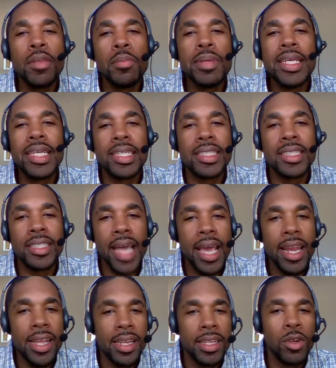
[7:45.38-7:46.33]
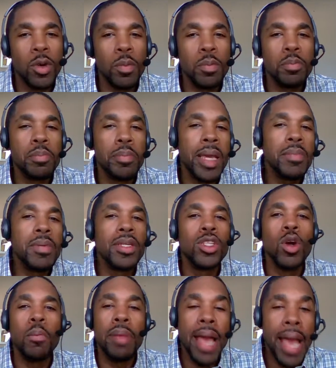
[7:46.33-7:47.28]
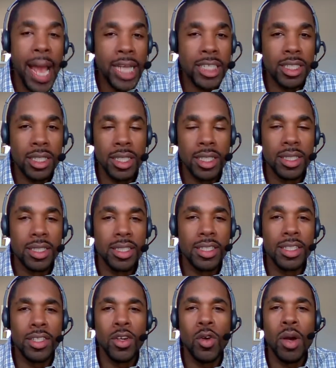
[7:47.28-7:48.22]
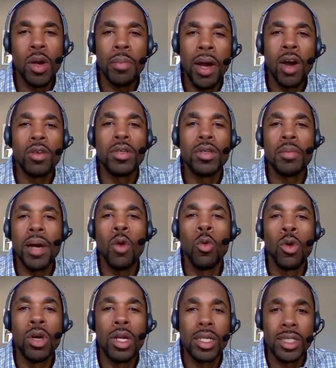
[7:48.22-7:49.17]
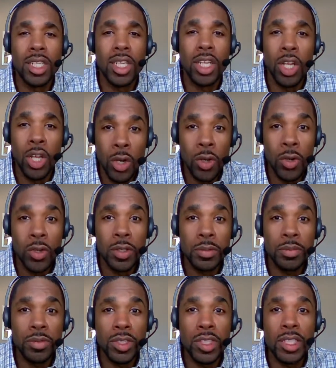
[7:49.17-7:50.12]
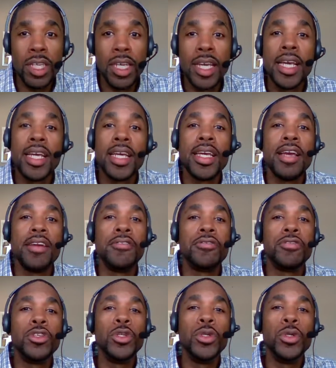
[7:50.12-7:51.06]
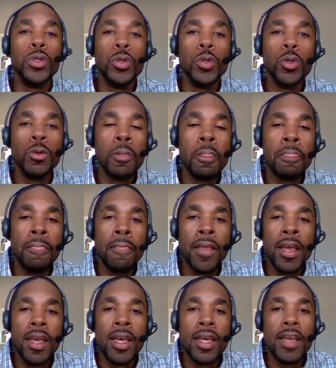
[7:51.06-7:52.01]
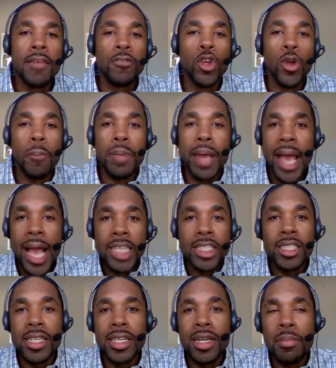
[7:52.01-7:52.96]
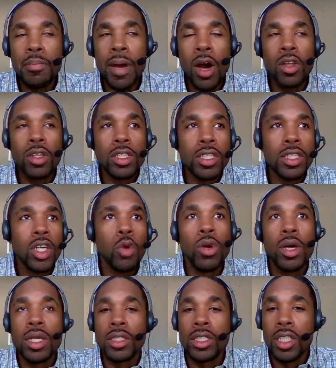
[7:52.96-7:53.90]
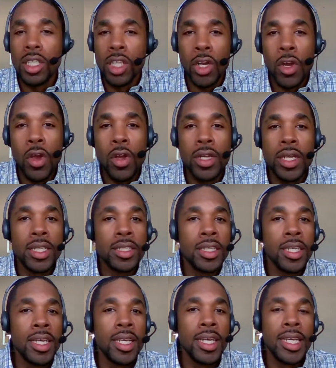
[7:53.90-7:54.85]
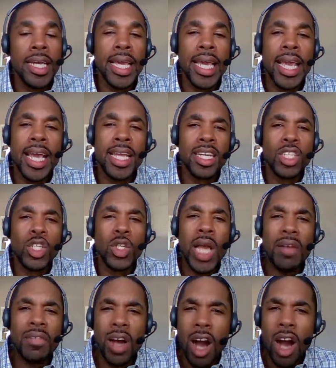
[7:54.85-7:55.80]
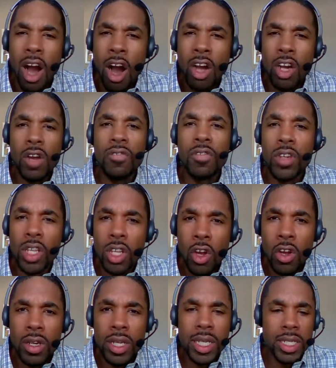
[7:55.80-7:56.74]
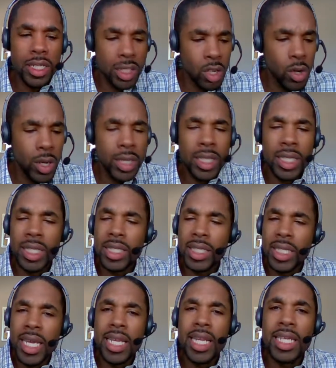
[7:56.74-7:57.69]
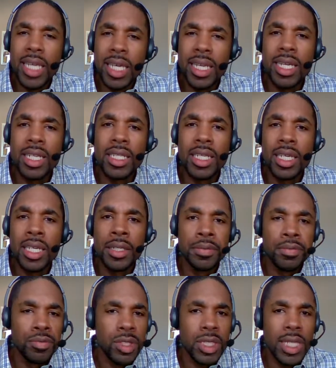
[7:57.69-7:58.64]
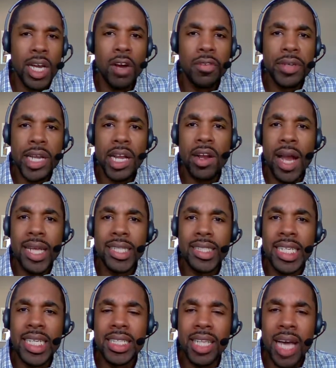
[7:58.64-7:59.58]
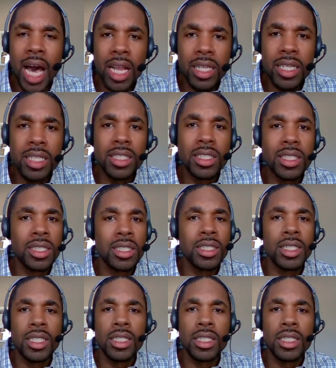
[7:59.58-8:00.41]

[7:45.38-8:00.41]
be excited, or maybe passionate, about wanting to learn. If you're passionate about wanting to learn, and you have a hunger for learning, and getting the healthcare IT knowledge, and